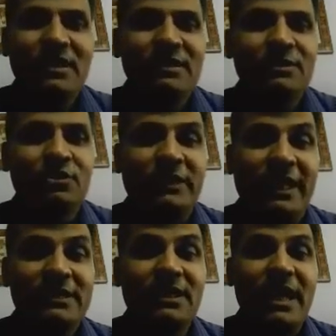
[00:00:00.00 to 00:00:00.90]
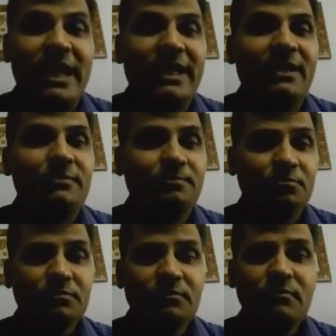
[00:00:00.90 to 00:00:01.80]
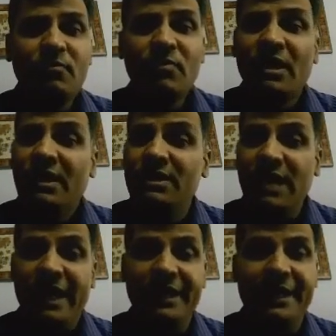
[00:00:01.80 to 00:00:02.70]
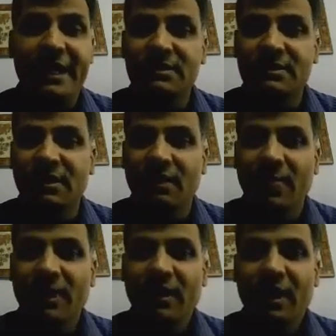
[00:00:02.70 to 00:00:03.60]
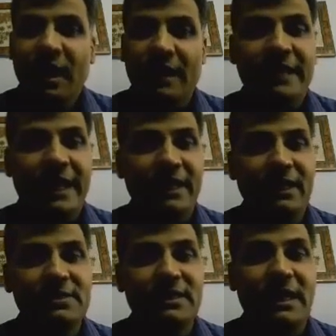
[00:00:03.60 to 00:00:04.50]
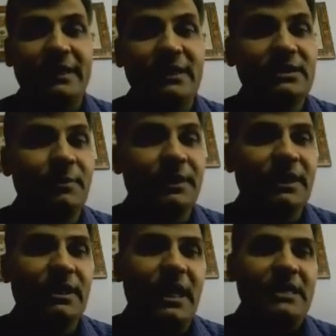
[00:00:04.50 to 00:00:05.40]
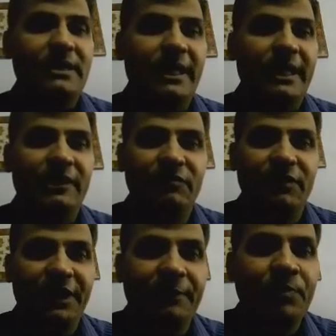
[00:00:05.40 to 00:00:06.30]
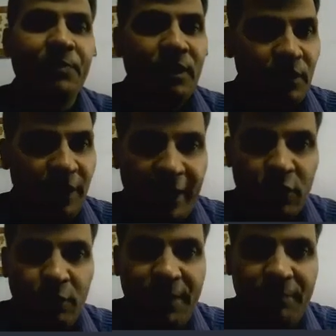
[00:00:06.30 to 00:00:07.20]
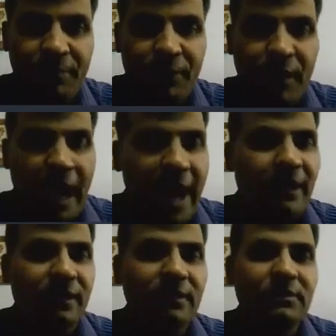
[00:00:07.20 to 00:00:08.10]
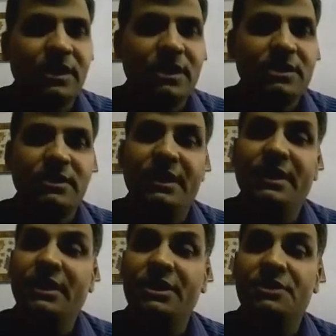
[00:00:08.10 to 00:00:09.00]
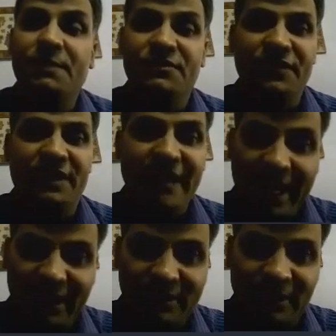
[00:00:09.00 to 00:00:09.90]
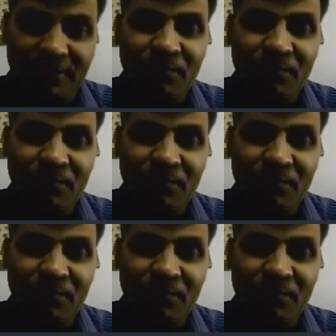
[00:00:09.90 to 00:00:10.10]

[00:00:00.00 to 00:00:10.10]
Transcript: So the laser light is highly directional and that laser light is emitted as a relatively narrow beam and is in a specific direction.